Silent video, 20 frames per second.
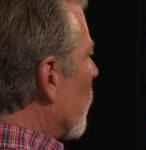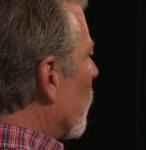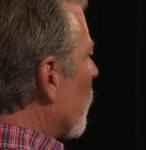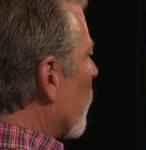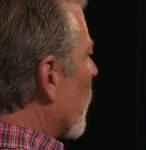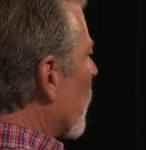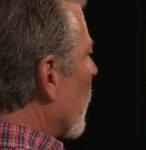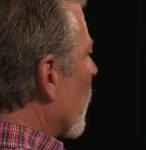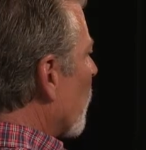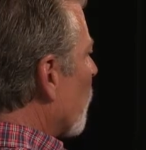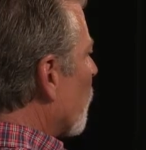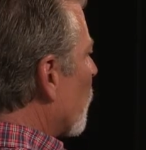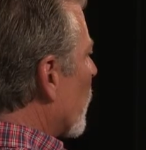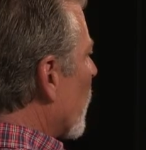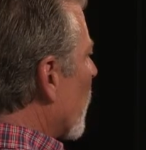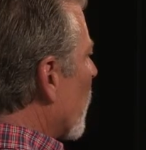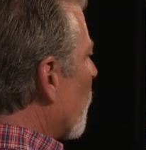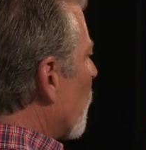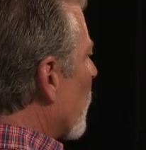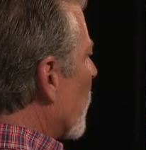get
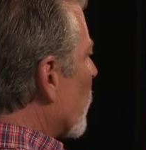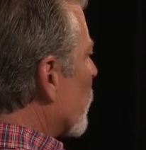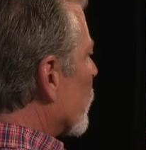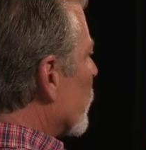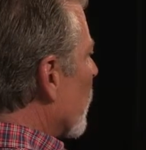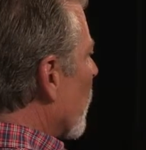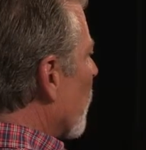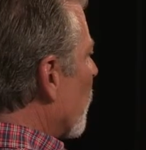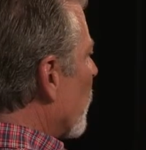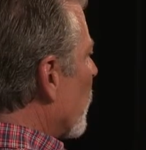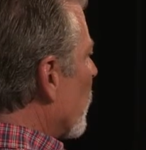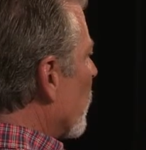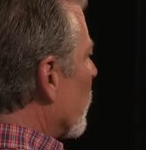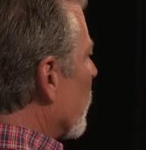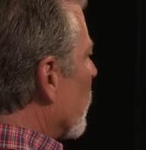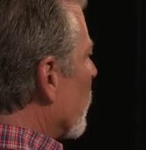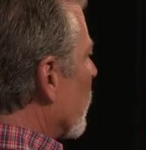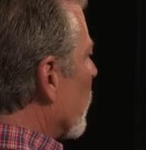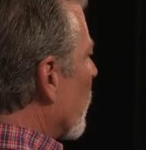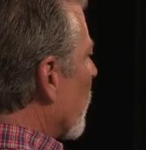a picture of it
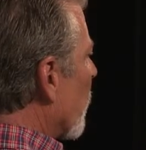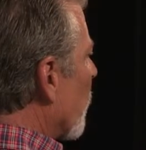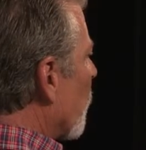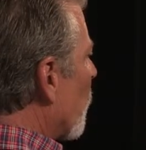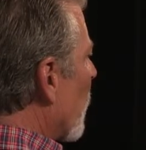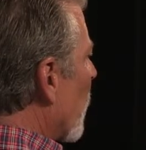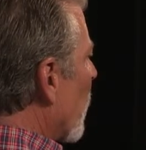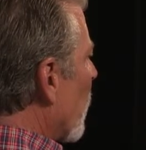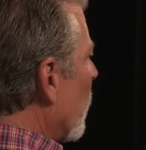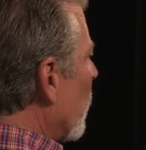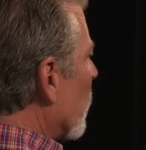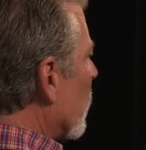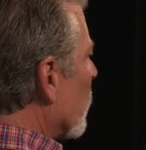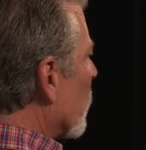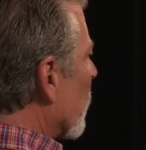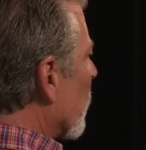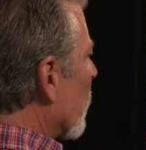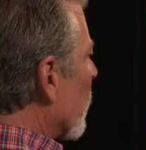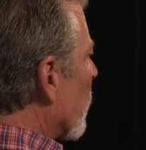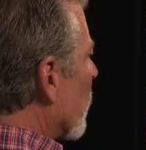and paint it.
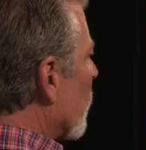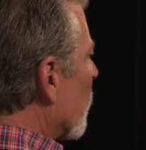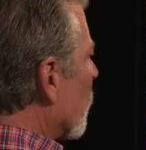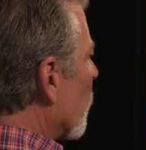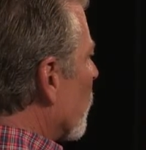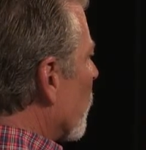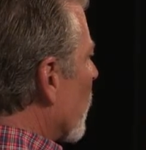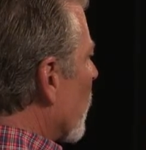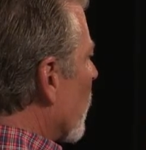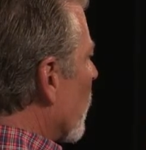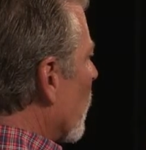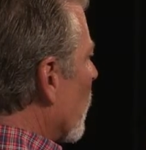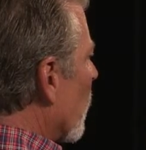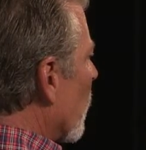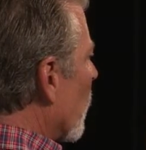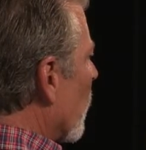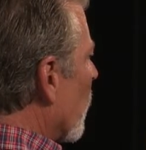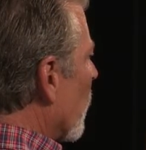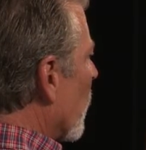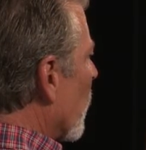
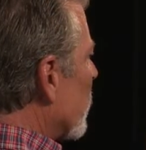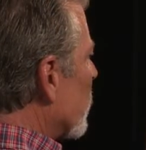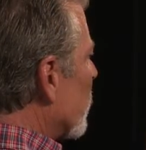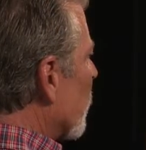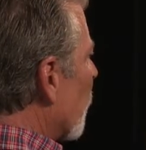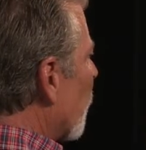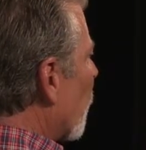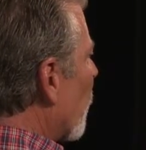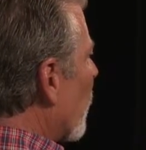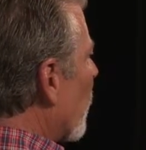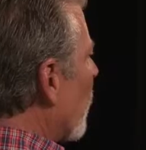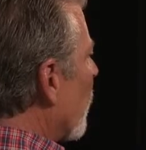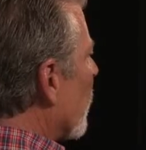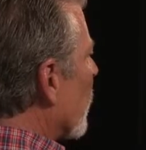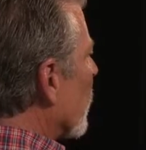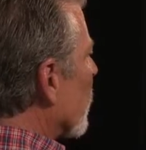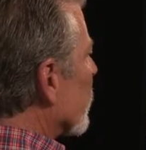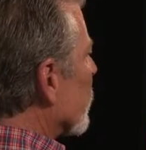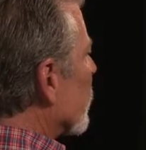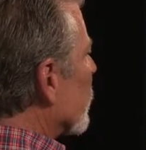That's the fun of
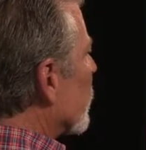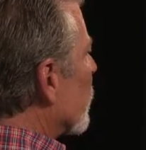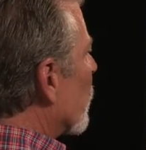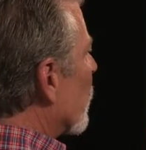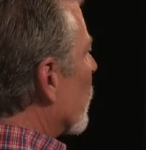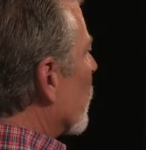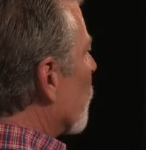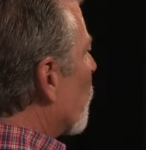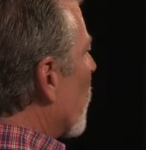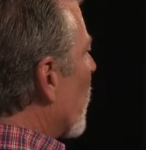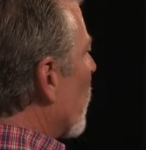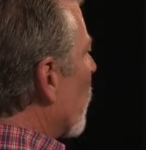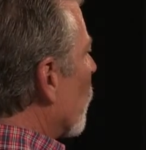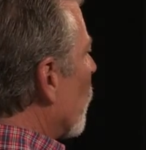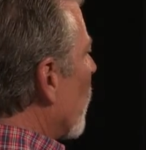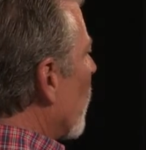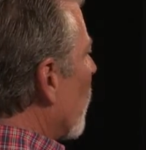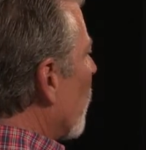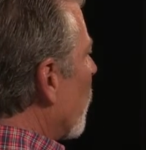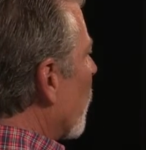this, is you can paint
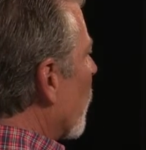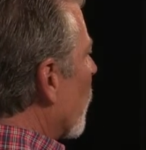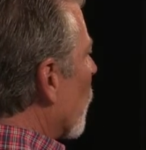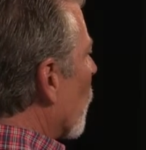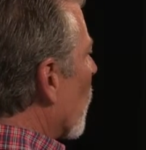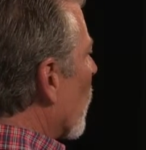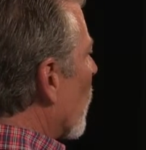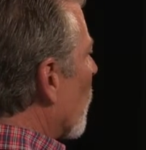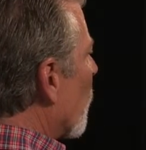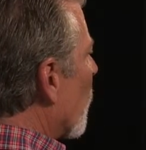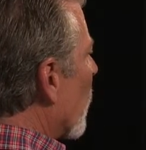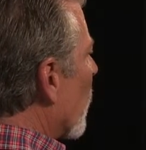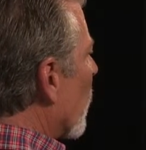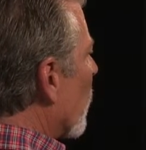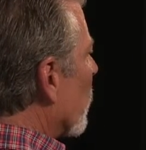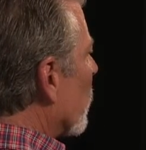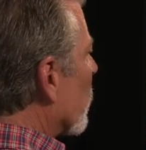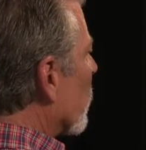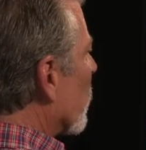whatever you want to paint.